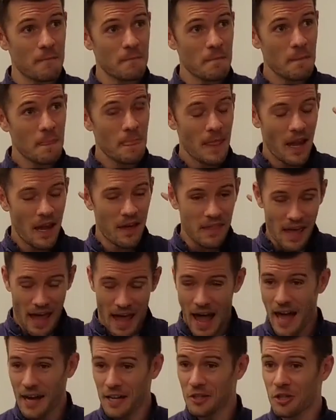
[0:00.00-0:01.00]
If you
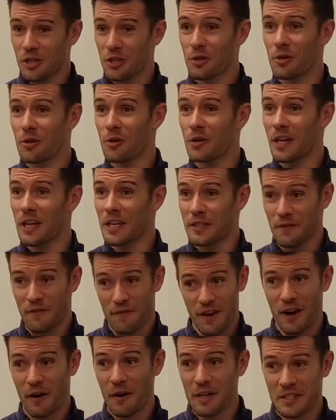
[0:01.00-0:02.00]
think somebody might
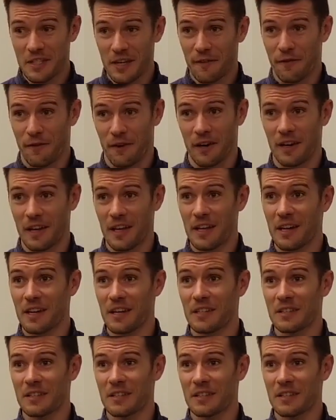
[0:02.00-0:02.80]
be looking at you